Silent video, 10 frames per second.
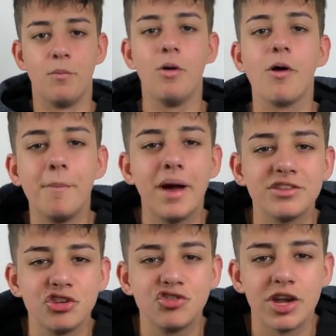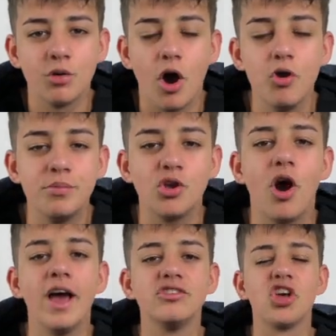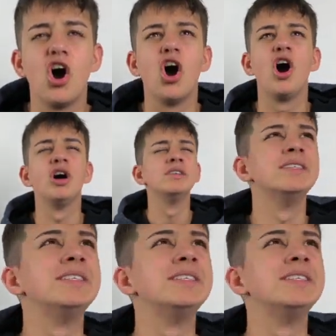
Welcome back to the channel. Hope you guys are